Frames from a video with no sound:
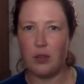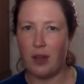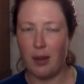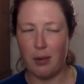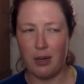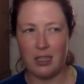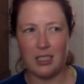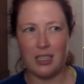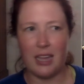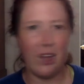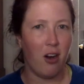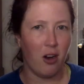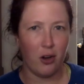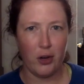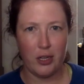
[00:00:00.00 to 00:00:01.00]
Fabrics, they
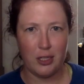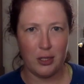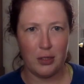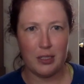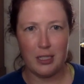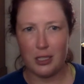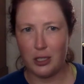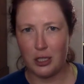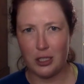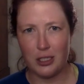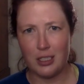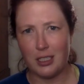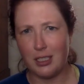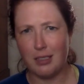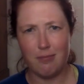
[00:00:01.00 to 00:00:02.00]
are Grace Notes
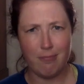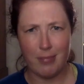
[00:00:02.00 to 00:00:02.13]
Stitchers.